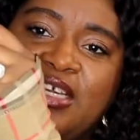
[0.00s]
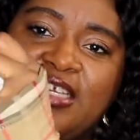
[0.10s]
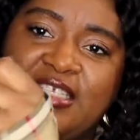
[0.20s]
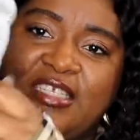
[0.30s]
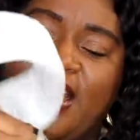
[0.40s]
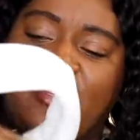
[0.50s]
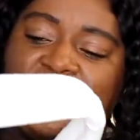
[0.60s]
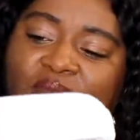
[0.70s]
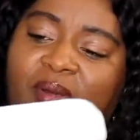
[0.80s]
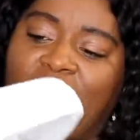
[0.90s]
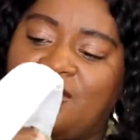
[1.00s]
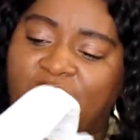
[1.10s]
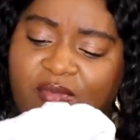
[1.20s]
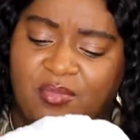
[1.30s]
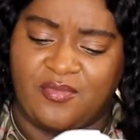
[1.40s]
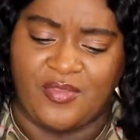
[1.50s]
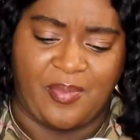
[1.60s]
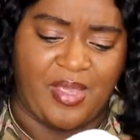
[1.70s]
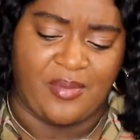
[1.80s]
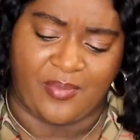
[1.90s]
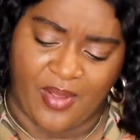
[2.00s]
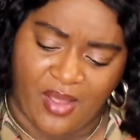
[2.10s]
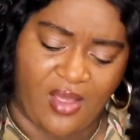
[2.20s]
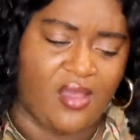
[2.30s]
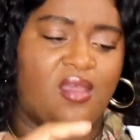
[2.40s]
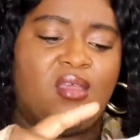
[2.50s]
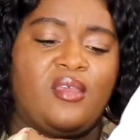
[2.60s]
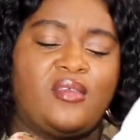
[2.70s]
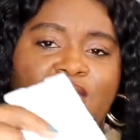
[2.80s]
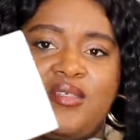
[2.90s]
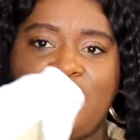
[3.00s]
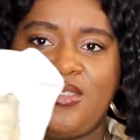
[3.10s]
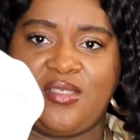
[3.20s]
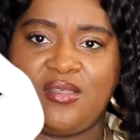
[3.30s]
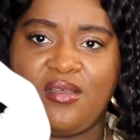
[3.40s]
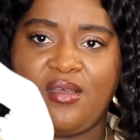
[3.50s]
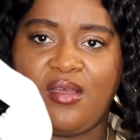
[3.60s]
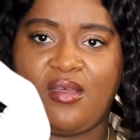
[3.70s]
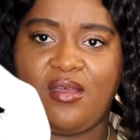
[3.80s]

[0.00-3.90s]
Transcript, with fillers: the inside as well and remove the paper this is the